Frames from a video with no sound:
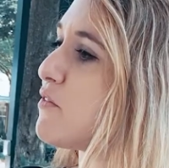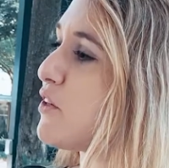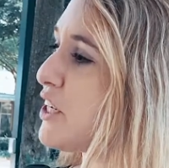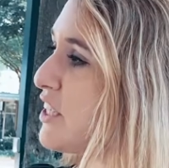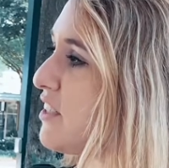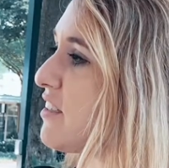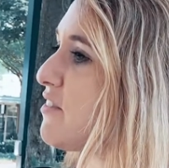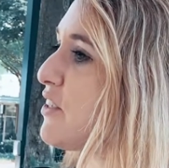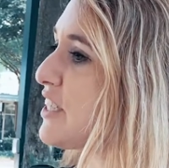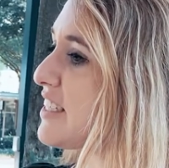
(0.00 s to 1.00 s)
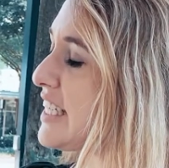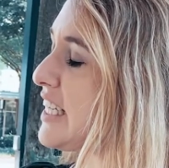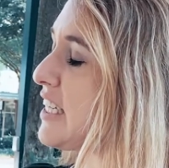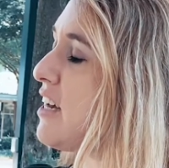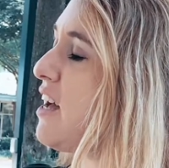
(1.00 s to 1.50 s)
Very good. Very good to
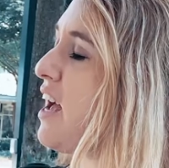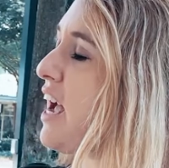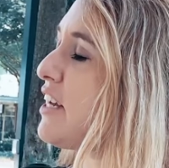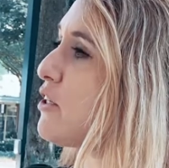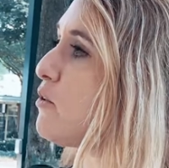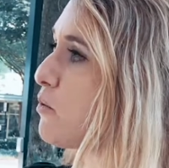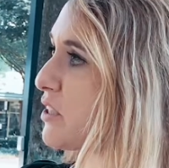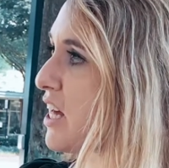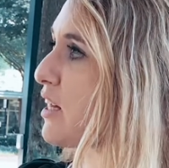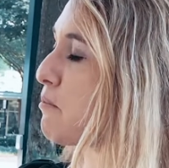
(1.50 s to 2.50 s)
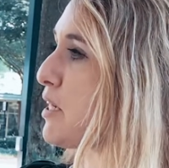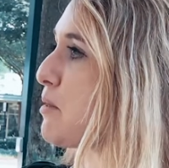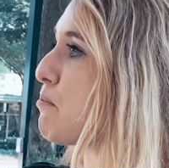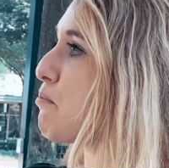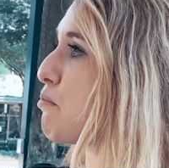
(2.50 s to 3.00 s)
hear. And you were telling
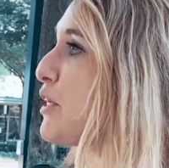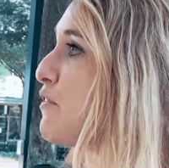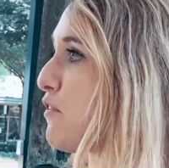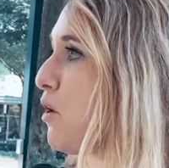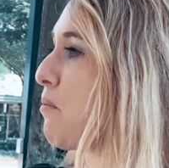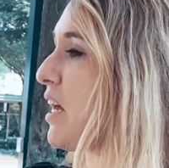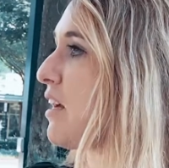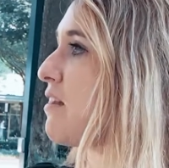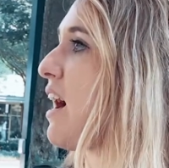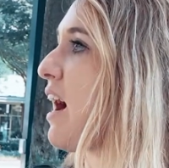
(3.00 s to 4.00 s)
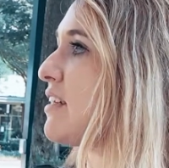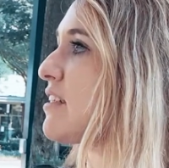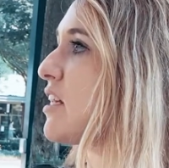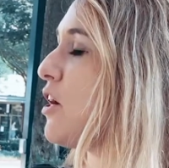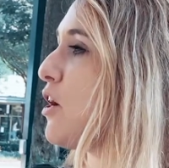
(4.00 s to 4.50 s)
me pre-filming that
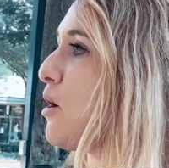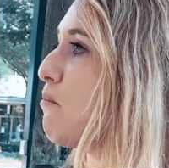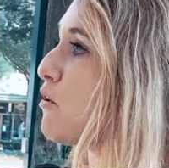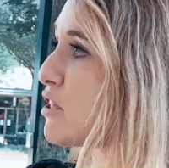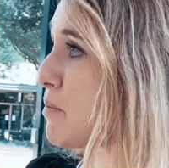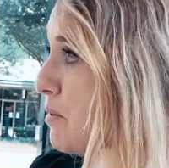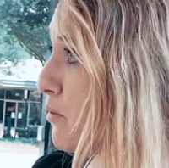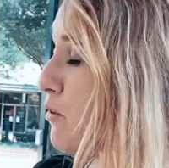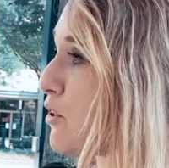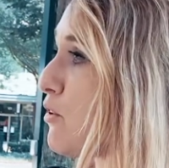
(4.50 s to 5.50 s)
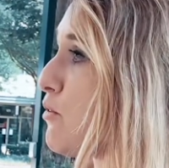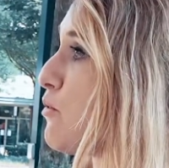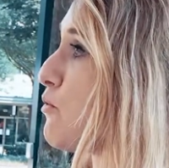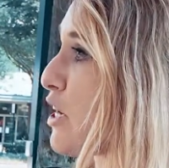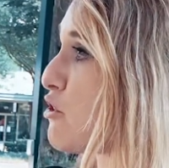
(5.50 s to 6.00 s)
most of the people
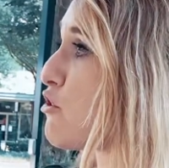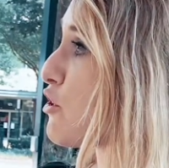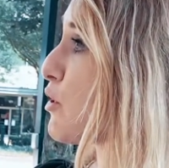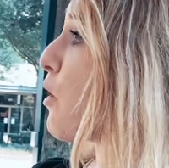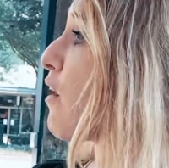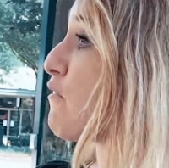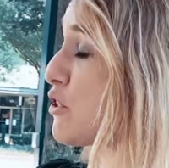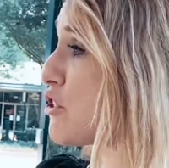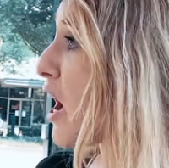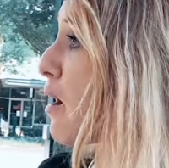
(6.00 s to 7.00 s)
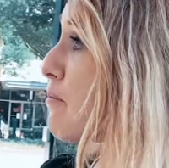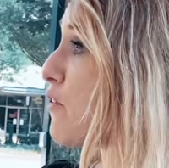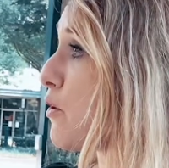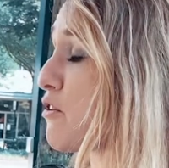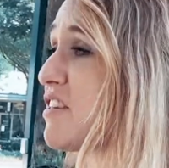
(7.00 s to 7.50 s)
you register are first-time
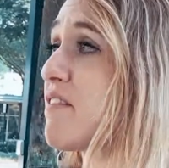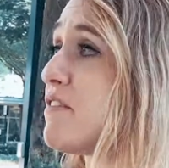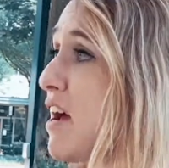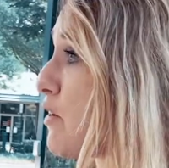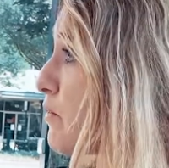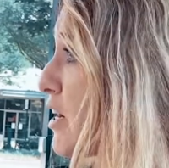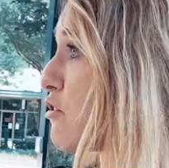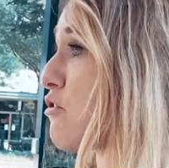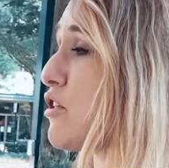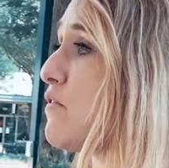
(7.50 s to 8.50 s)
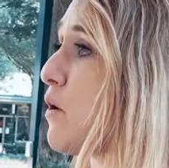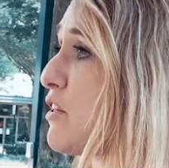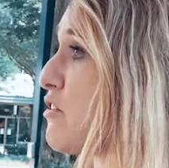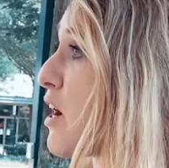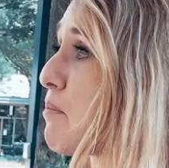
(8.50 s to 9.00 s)
voters. They've never registered to vote.
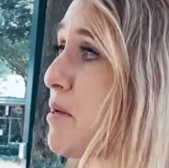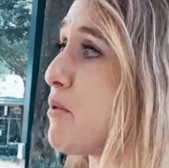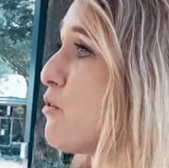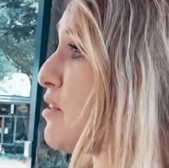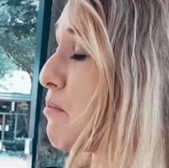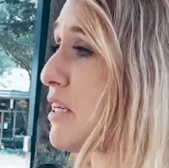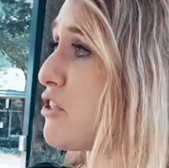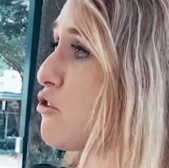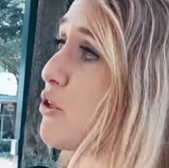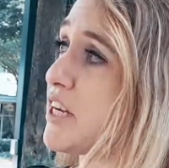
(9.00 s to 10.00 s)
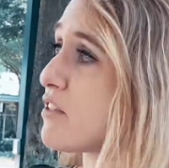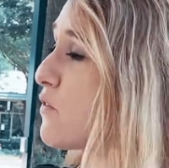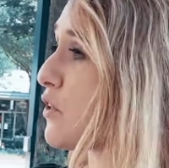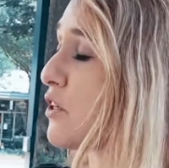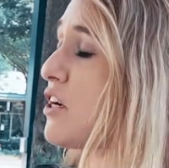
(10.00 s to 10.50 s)
These are not people who simply just
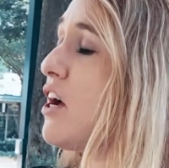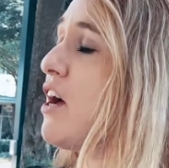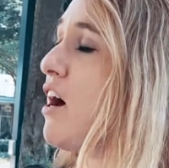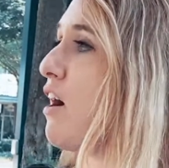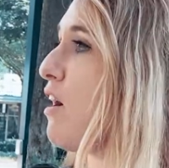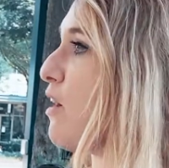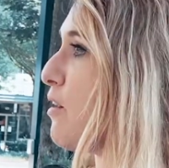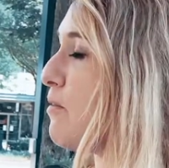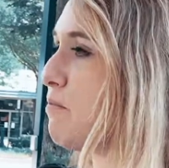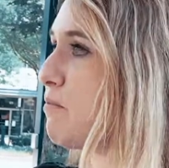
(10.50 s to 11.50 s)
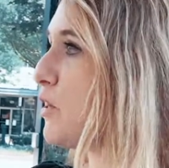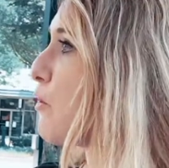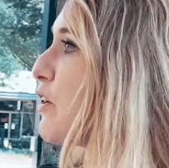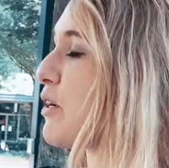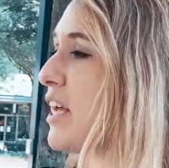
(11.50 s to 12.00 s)
transfer
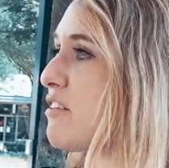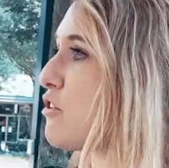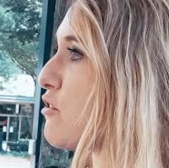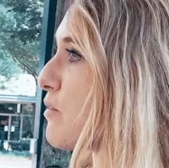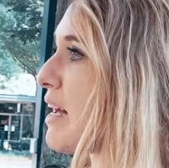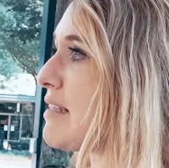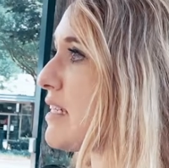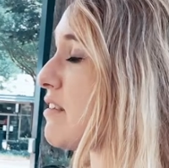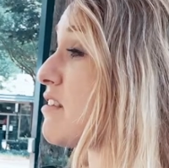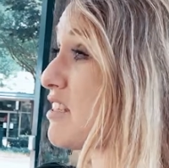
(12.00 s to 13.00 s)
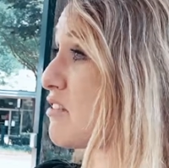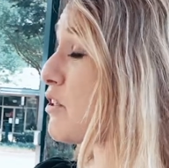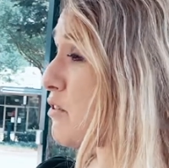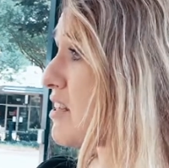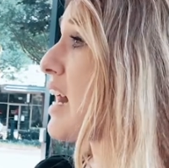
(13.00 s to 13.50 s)
locations or residences. These are,
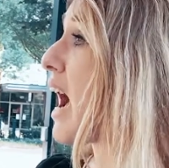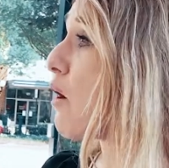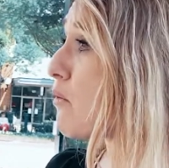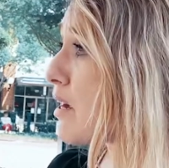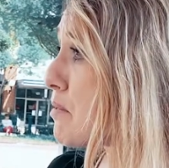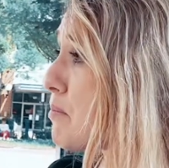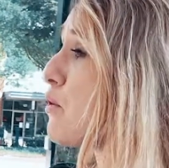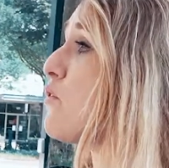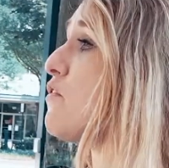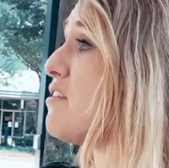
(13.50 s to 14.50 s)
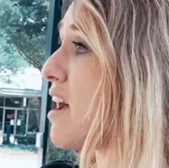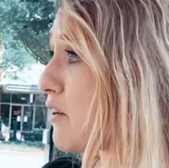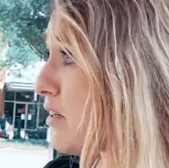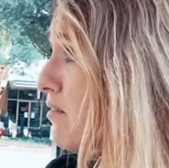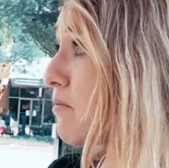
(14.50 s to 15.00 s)
you said, outright people who've
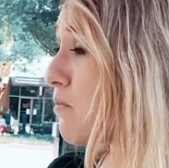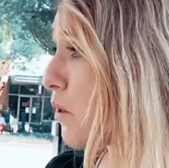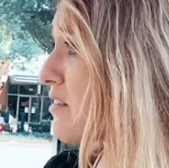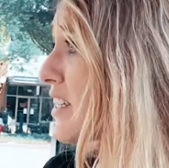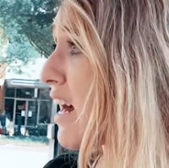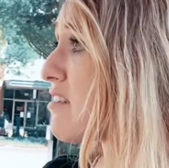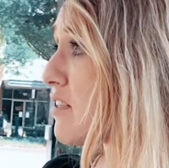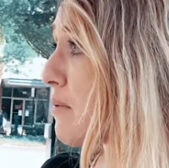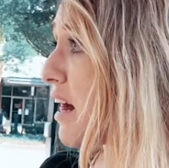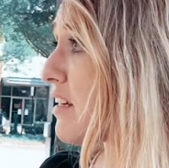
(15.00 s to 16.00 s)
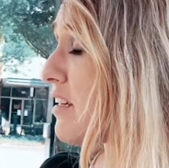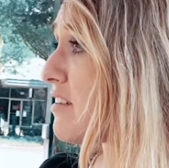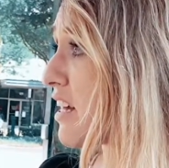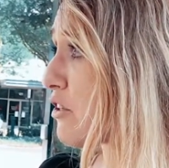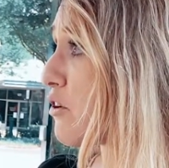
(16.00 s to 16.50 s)
never once casted a ballot.
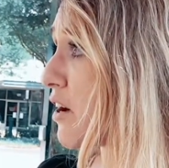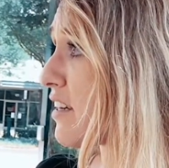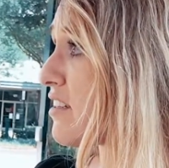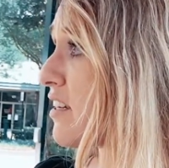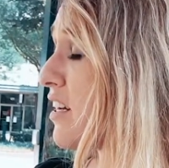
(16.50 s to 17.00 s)
Is that correct?